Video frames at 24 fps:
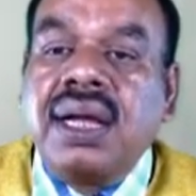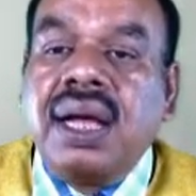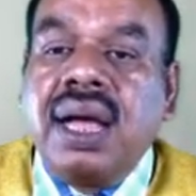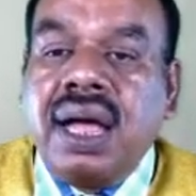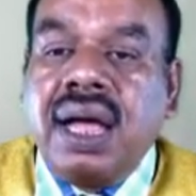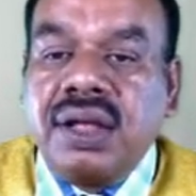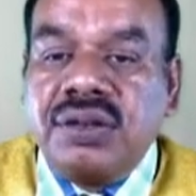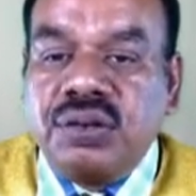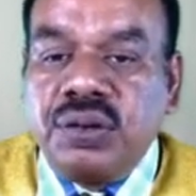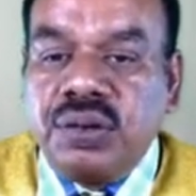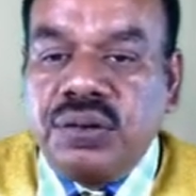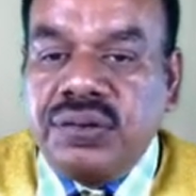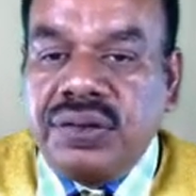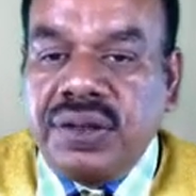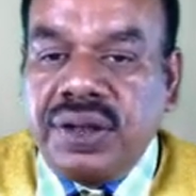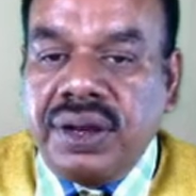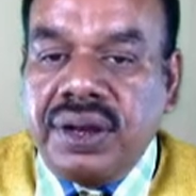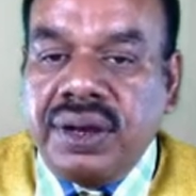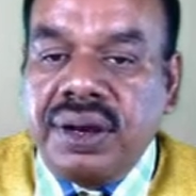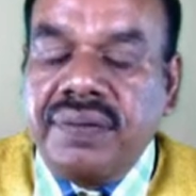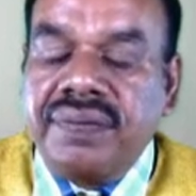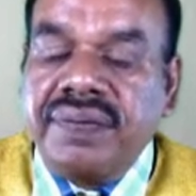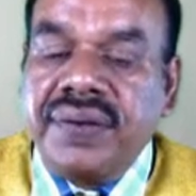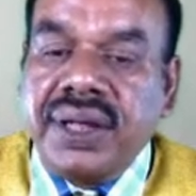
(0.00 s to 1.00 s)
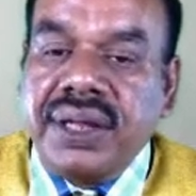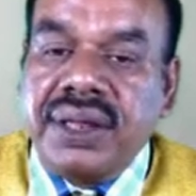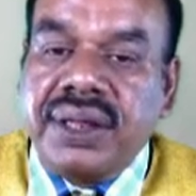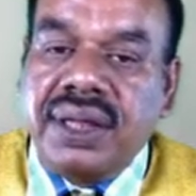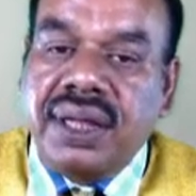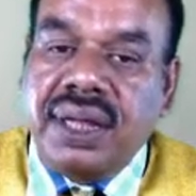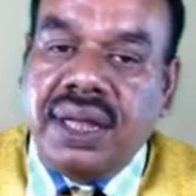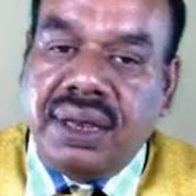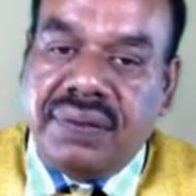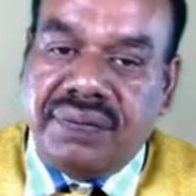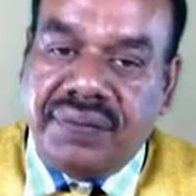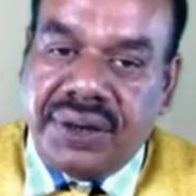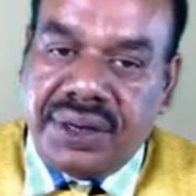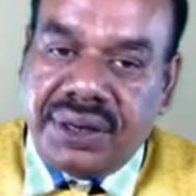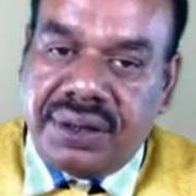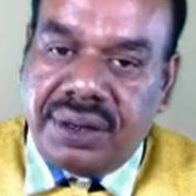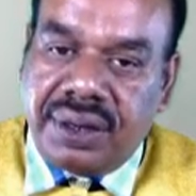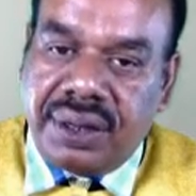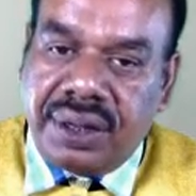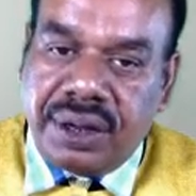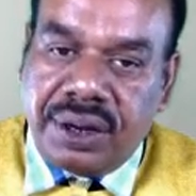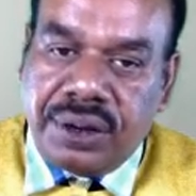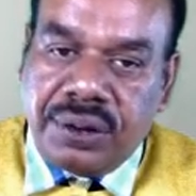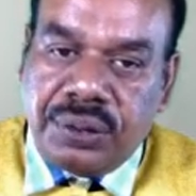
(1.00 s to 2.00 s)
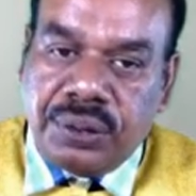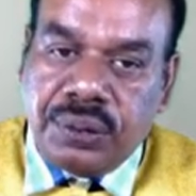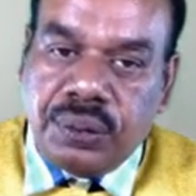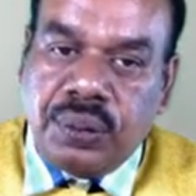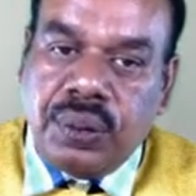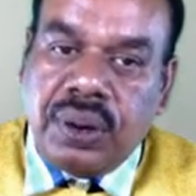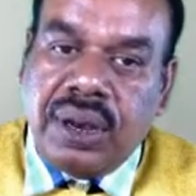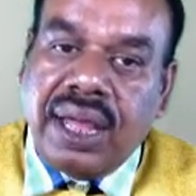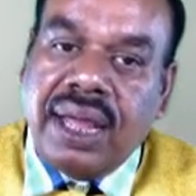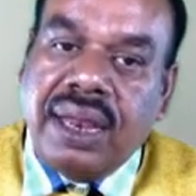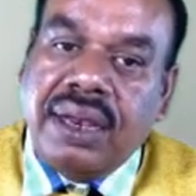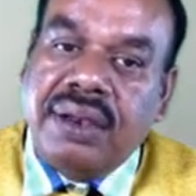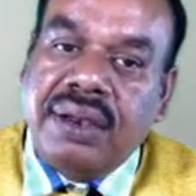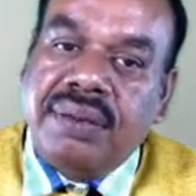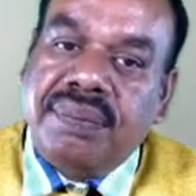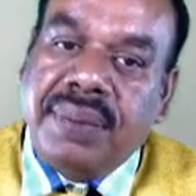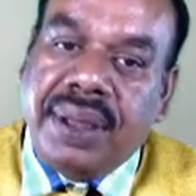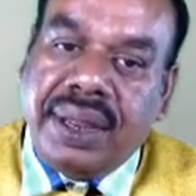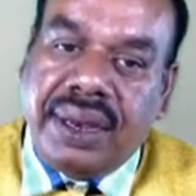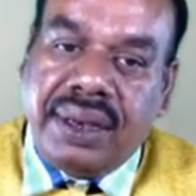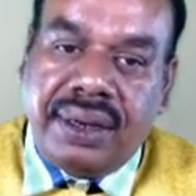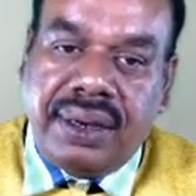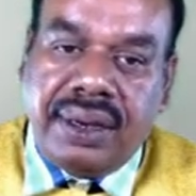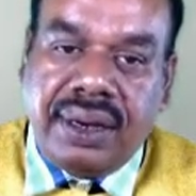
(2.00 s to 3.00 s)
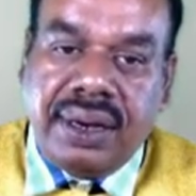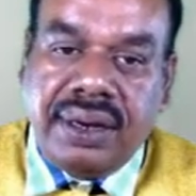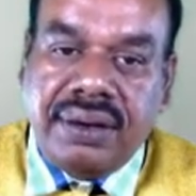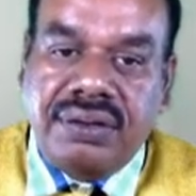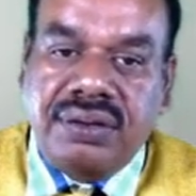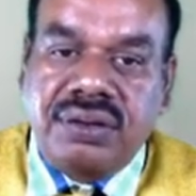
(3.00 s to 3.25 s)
associated with inventory control and maintenance.